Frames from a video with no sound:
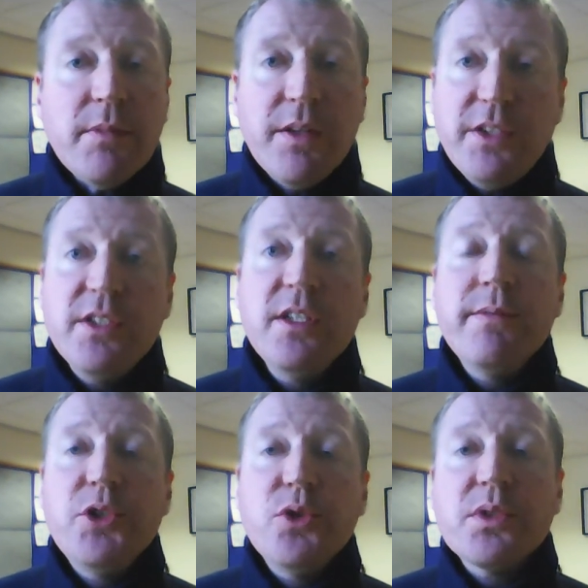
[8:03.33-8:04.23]
This
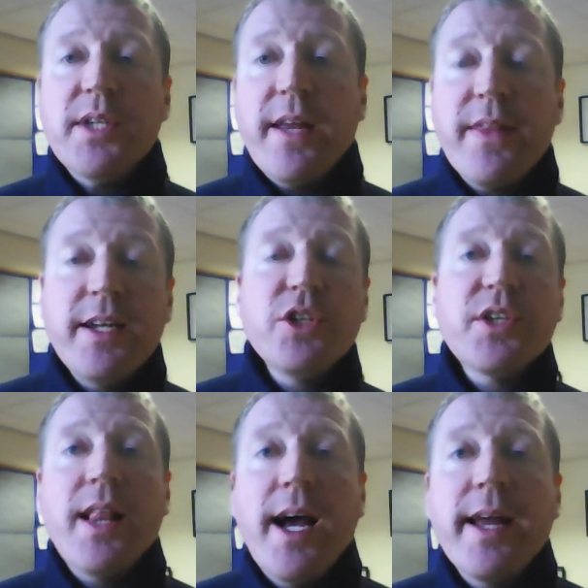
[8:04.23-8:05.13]
individual is saying that he
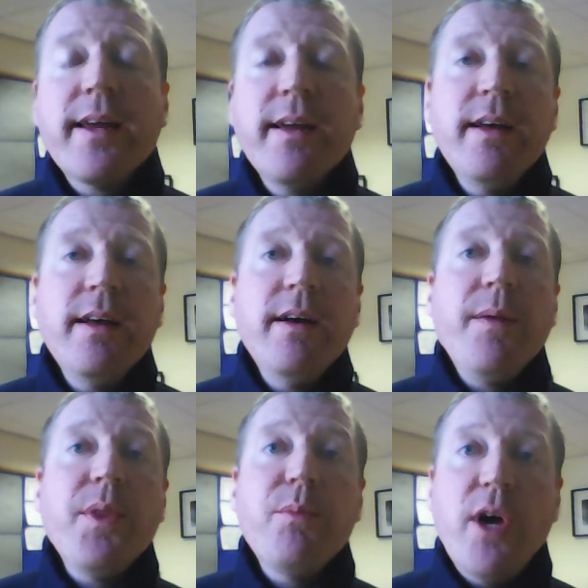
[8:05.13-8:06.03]
doesn't like
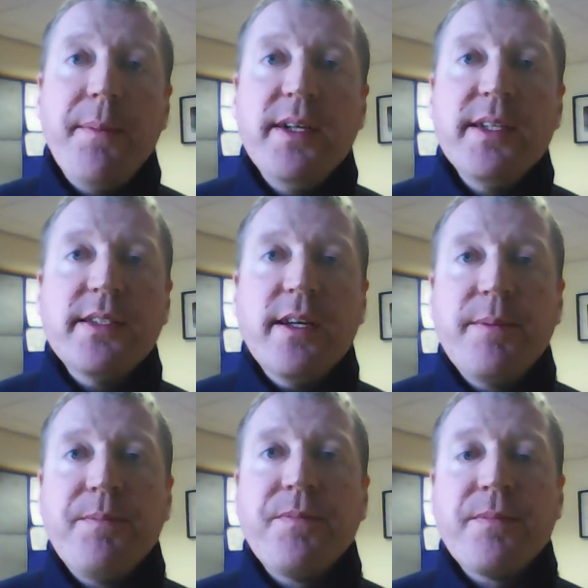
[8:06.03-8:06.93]
the Prime Minister.
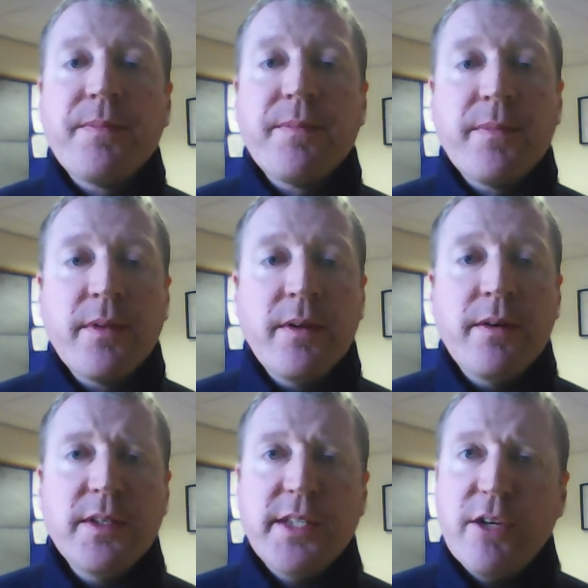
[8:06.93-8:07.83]

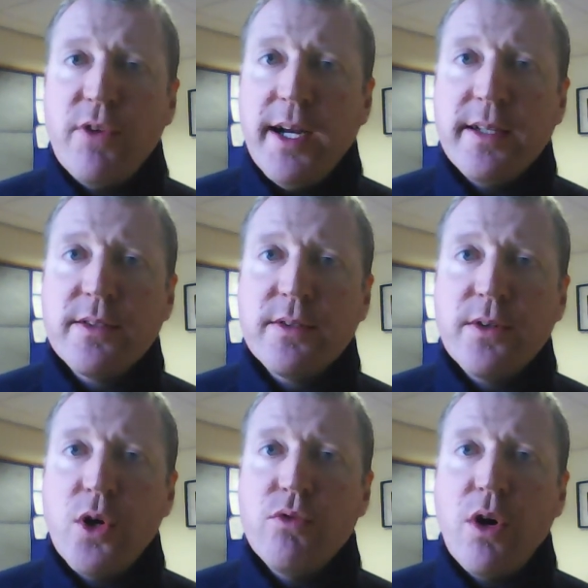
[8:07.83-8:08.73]
Is that right
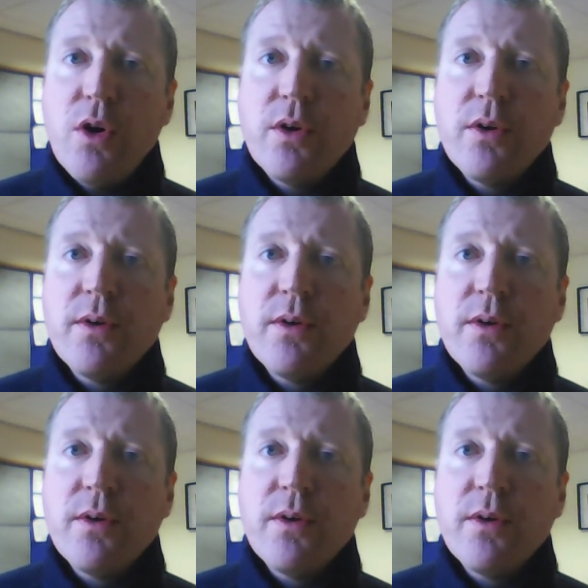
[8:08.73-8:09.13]
or wrong?